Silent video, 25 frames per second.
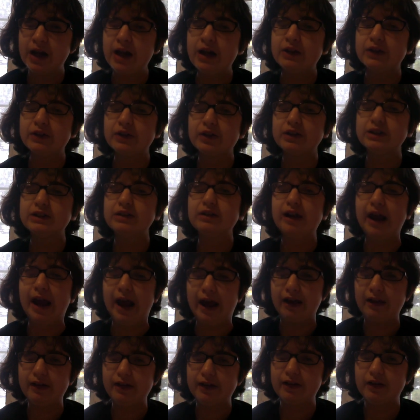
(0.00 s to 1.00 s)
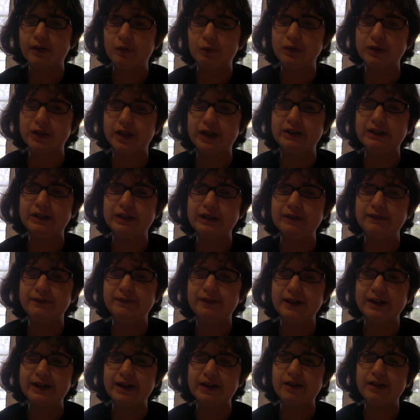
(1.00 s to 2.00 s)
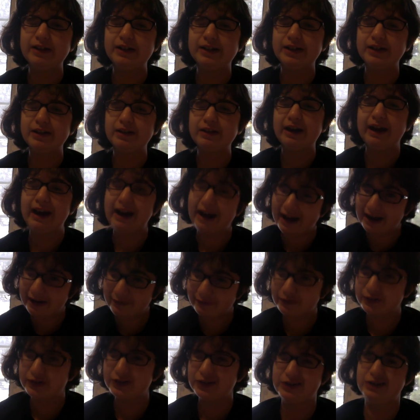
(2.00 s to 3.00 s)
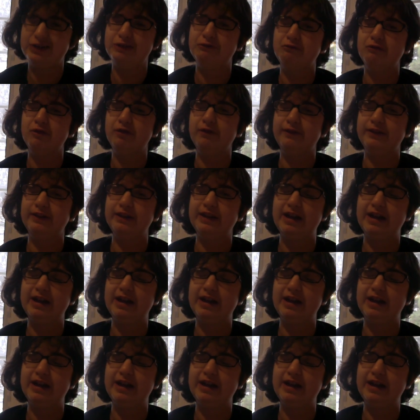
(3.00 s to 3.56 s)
There's also Alec, which I didn't find out until after the movie,